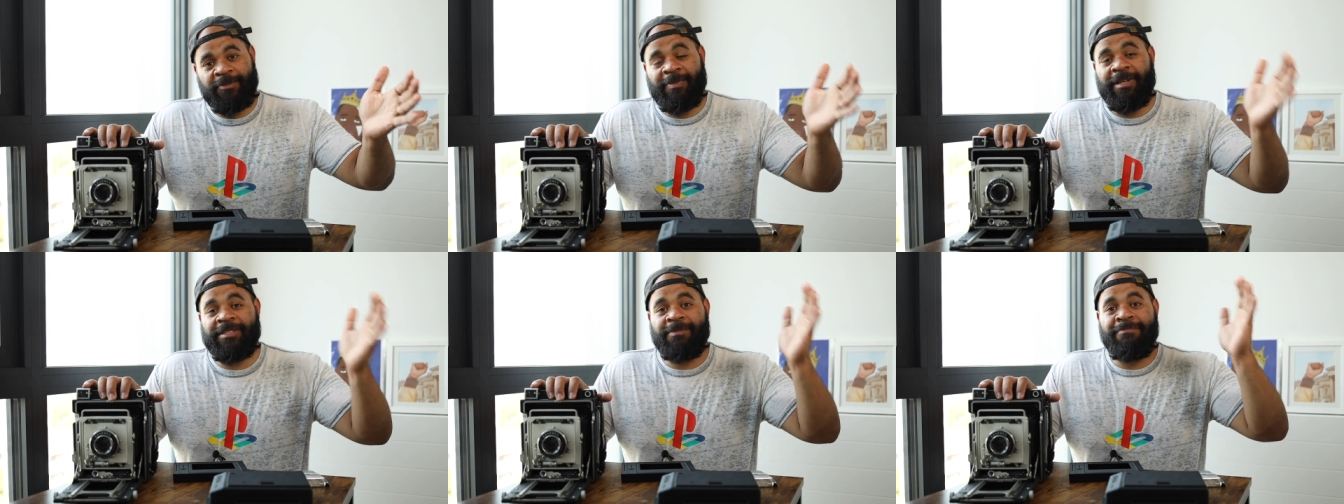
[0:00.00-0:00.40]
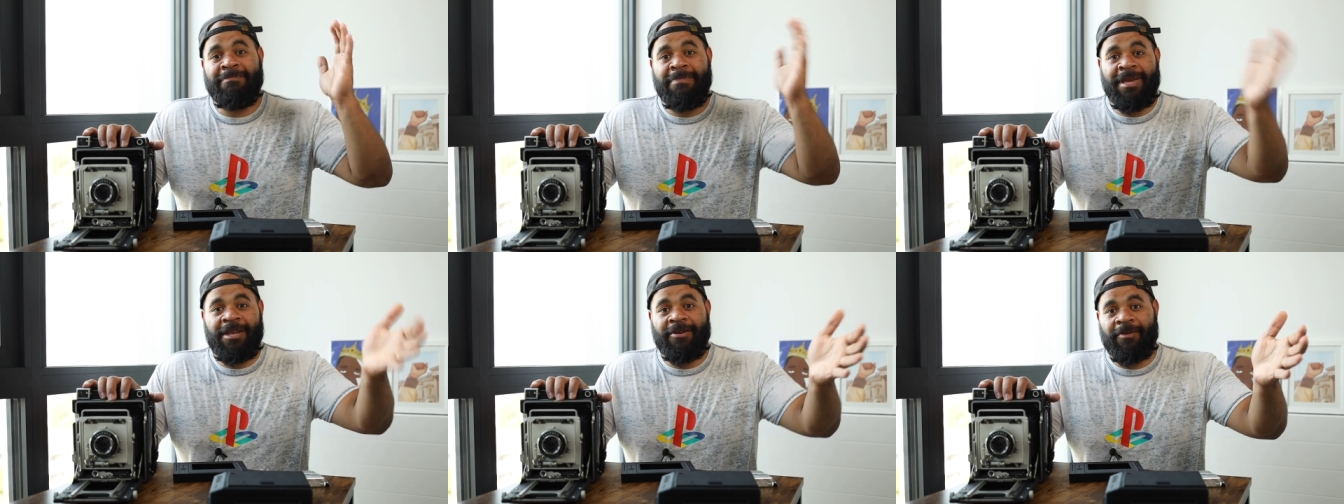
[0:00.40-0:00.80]
plus
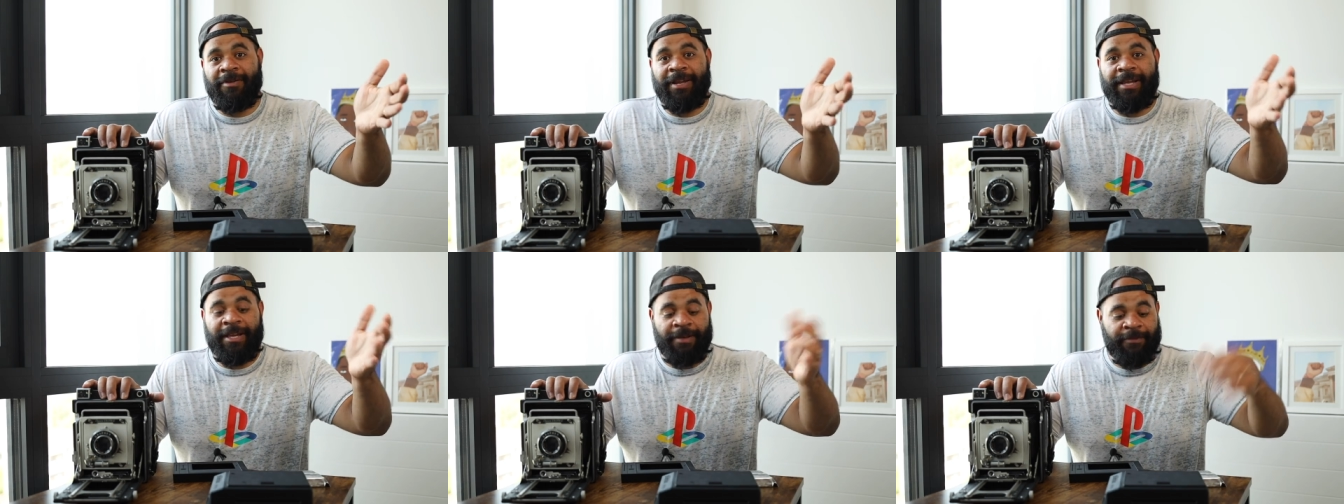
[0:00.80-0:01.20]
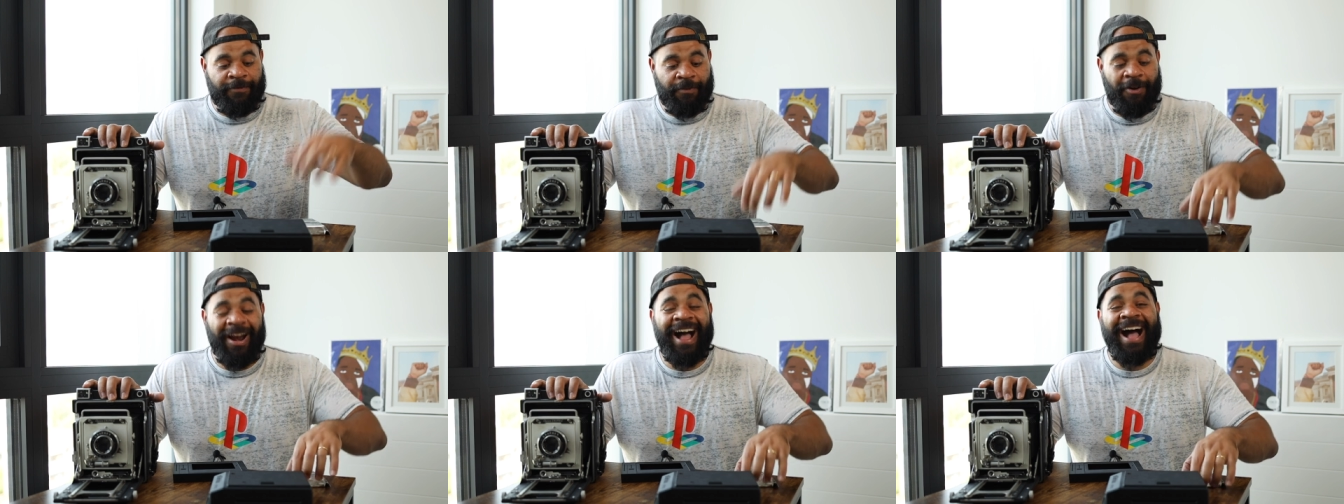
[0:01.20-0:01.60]
metering
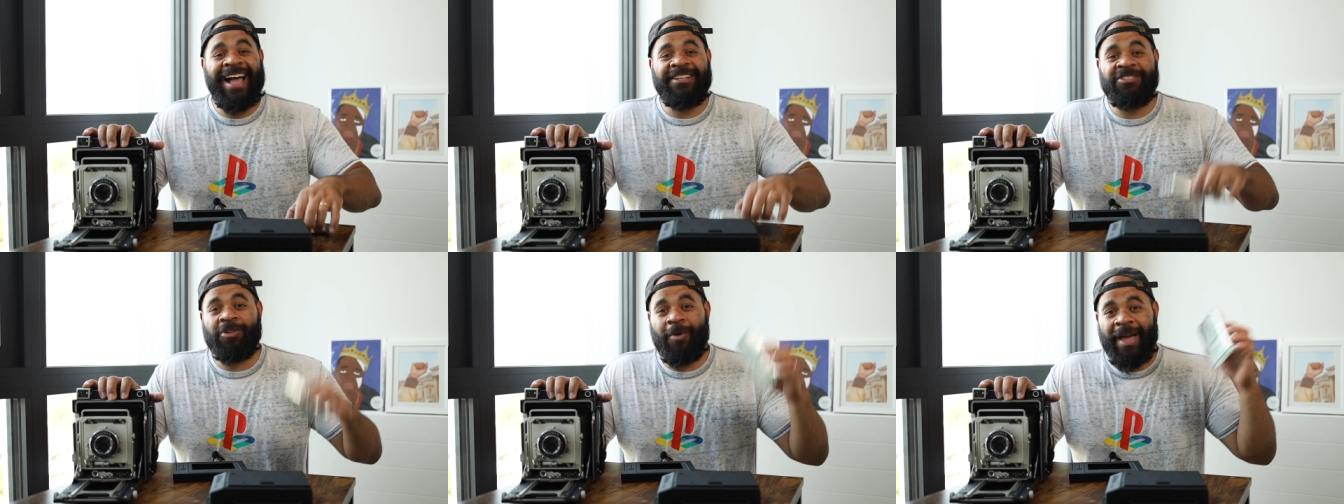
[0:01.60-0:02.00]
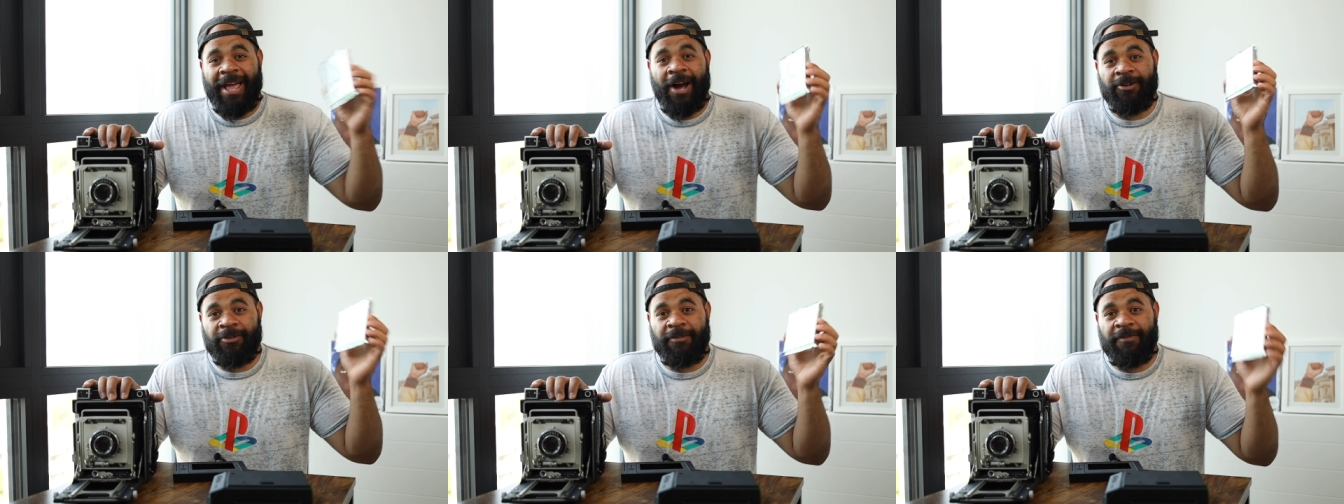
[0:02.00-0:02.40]
for ISO
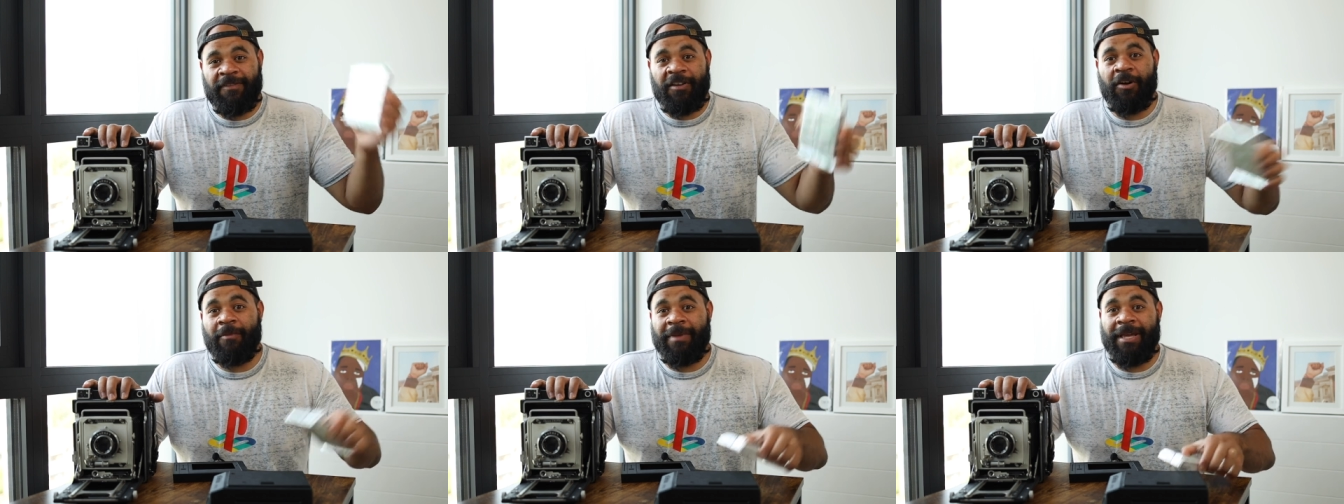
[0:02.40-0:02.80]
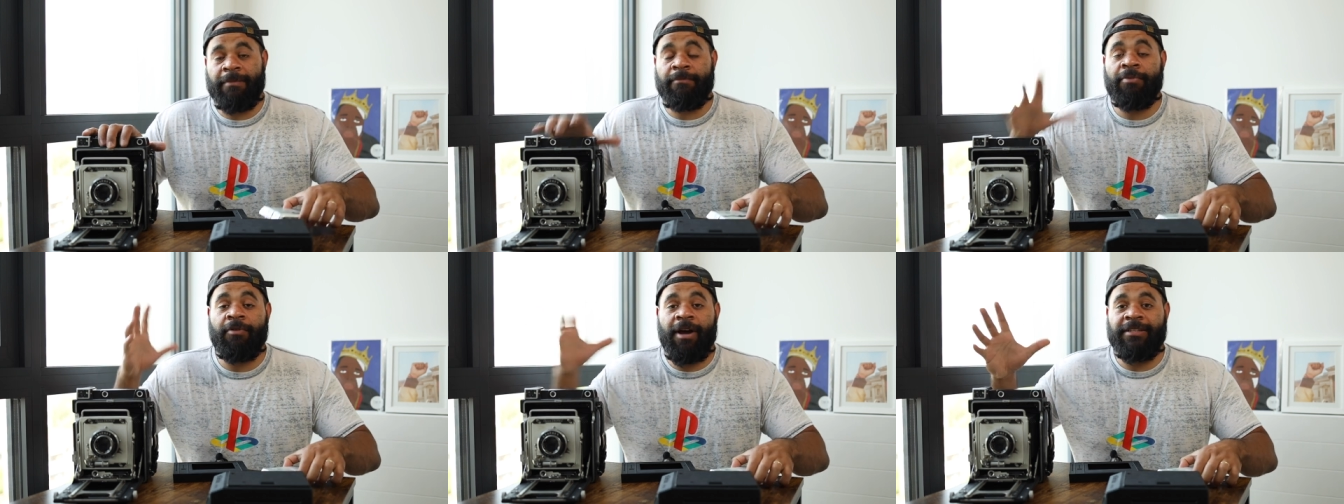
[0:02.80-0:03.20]
800 film in
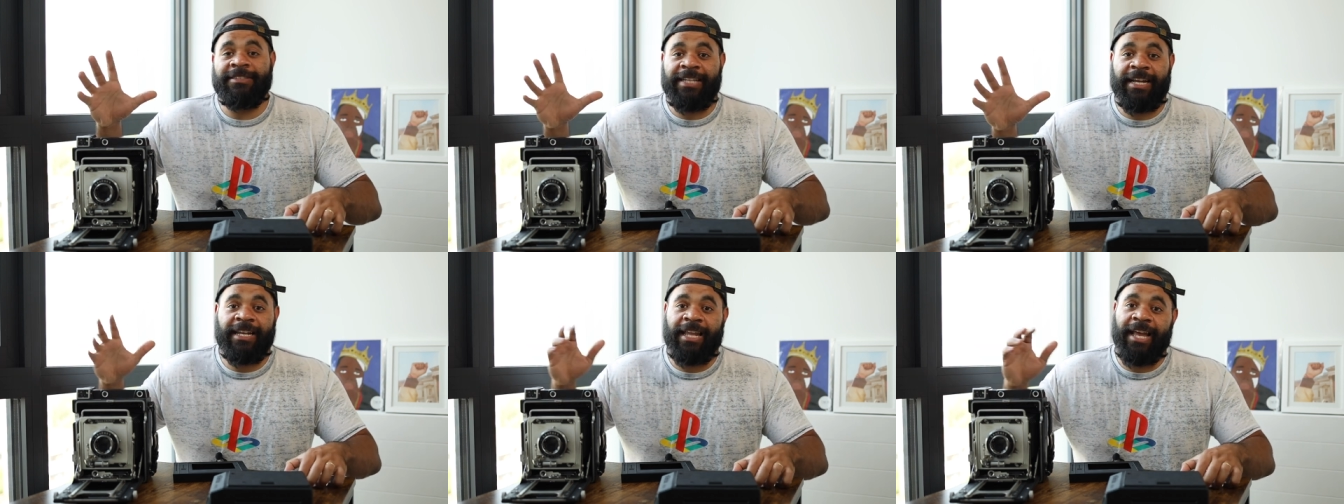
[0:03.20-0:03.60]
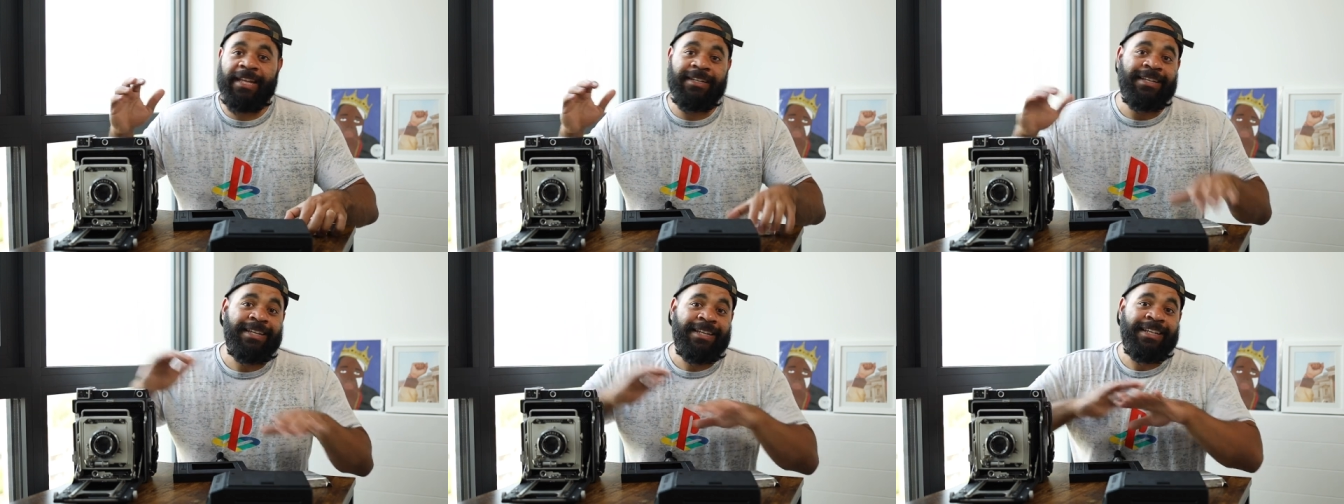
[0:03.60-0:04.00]
broad daylight,